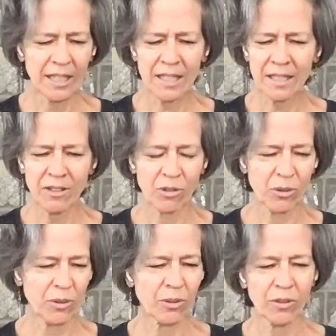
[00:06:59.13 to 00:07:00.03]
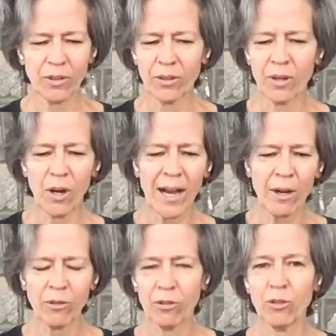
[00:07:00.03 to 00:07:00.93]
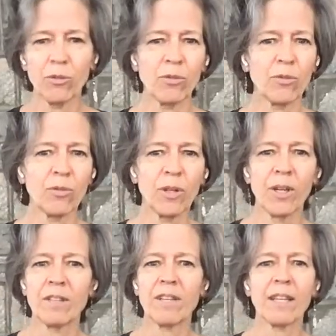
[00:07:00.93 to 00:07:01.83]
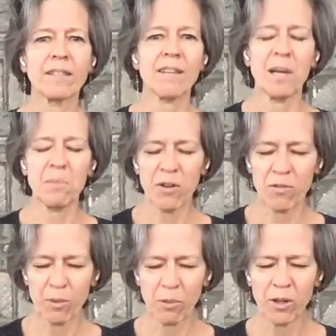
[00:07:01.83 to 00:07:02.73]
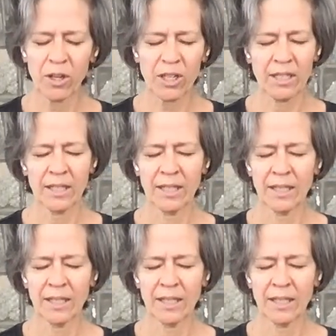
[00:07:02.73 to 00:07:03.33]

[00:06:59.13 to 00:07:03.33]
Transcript: kids or your house, you've taken time off from work.